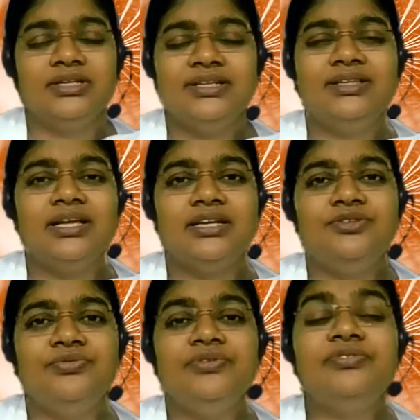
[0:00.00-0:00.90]

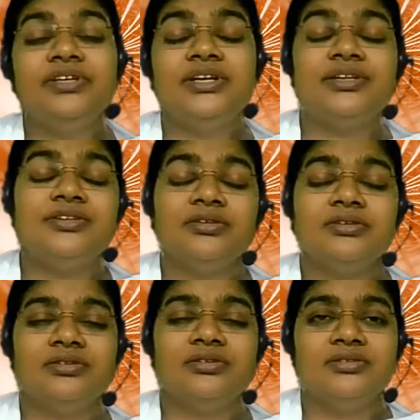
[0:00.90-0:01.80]
that we forget
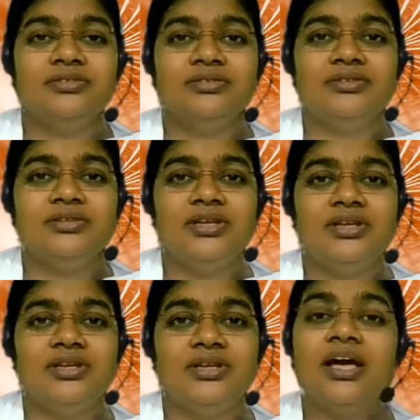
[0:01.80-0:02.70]
that
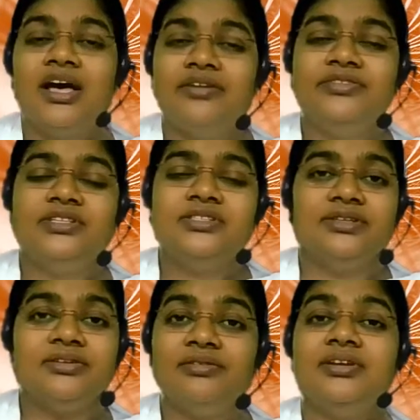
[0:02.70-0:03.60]
I have this
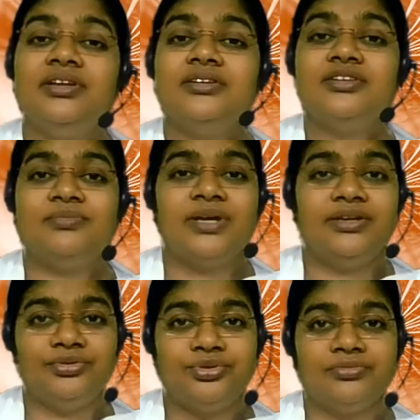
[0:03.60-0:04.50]
ingredient in my
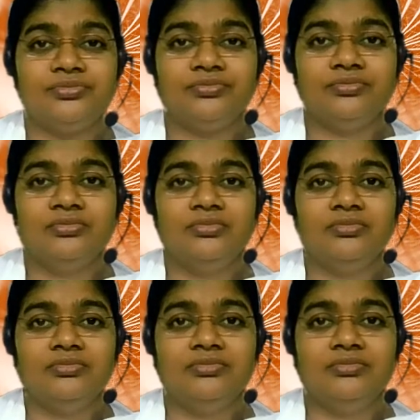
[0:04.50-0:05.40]
kitchen.
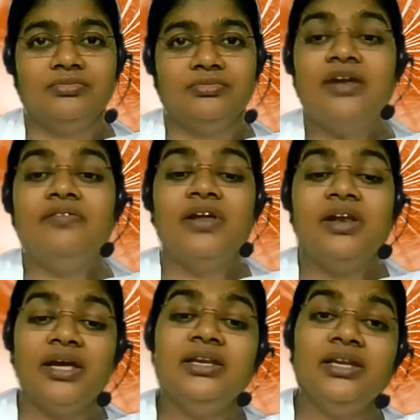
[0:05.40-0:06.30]
And when
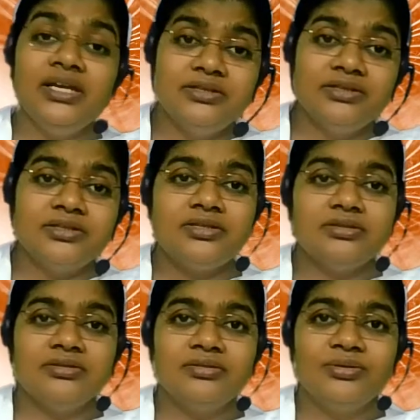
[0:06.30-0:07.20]
I need it,
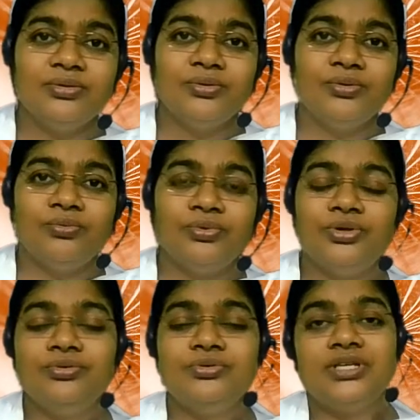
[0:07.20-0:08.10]
what
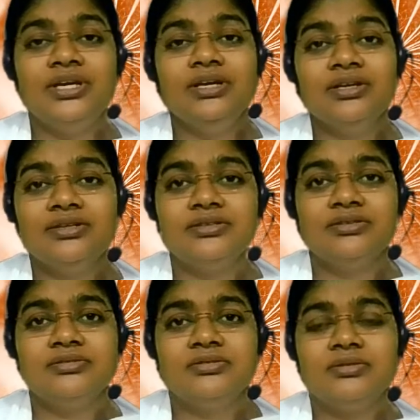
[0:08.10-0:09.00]
do you say?
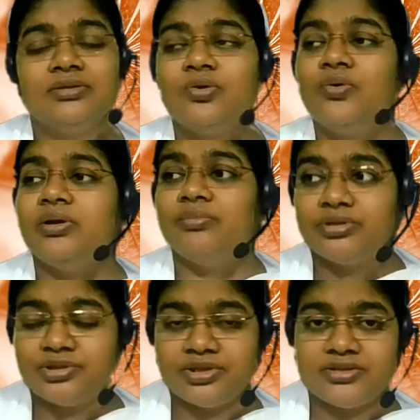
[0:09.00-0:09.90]
Go and
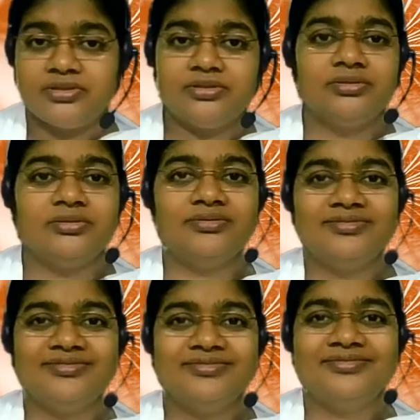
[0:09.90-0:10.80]
purchase it
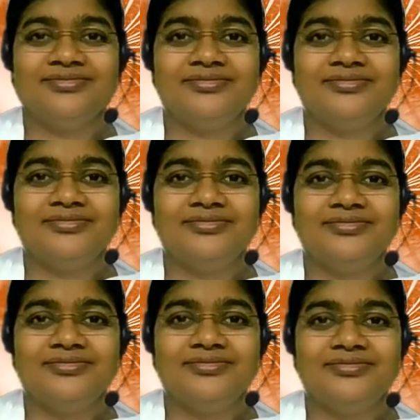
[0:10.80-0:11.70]

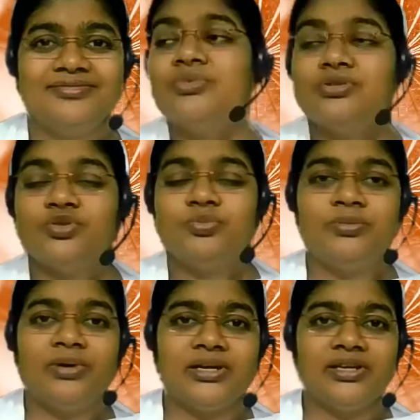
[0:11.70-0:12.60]
from the
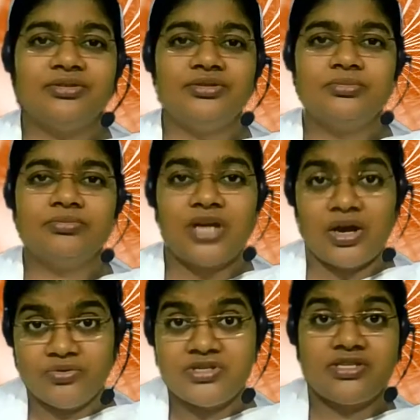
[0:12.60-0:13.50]
supermarket
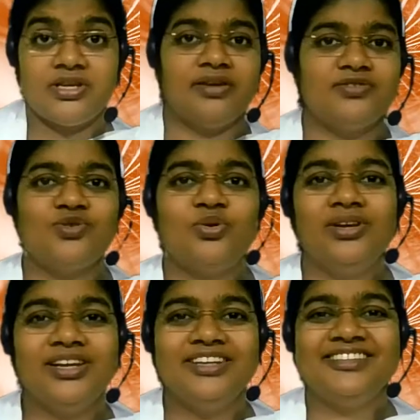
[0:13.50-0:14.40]
downstairs only,